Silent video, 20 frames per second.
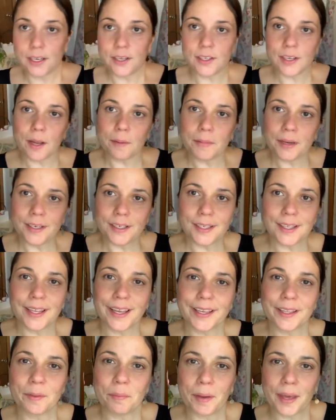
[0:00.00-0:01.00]
I just, I'm into
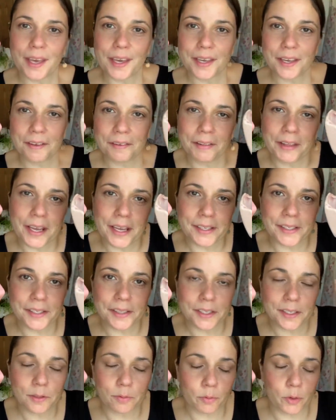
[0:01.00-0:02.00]
like the pink glaze
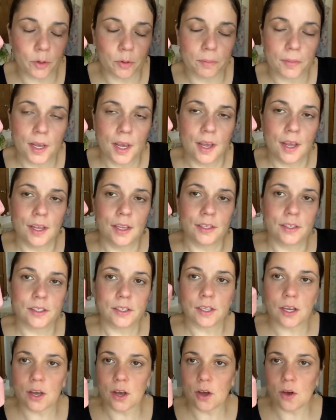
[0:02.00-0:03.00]
in this room.
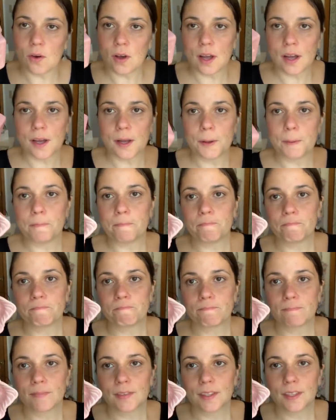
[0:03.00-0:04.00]
So, um,
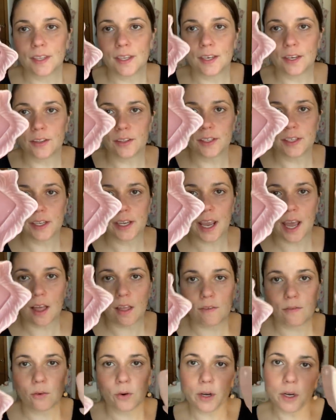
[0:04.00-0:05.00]
you know, this is a
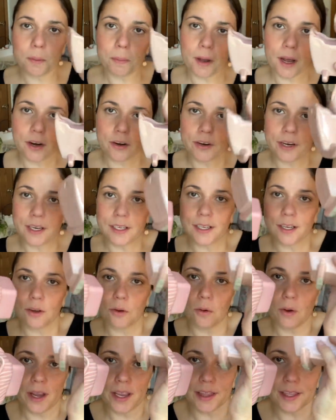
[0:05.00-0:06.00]
California pottery. It's not
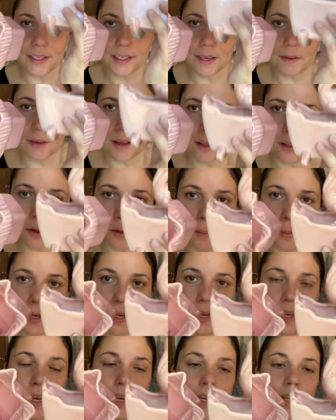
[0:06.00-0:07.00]
quite the same color,
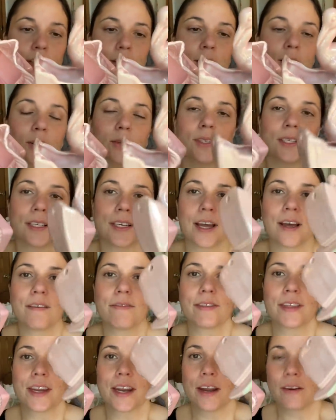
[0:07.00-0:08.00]
but close
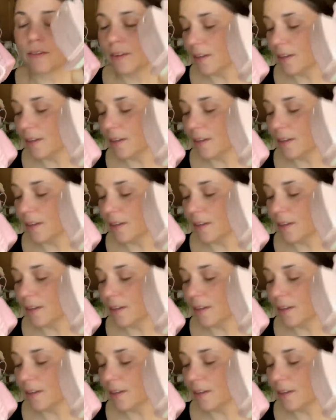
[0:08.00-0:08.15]
enough that I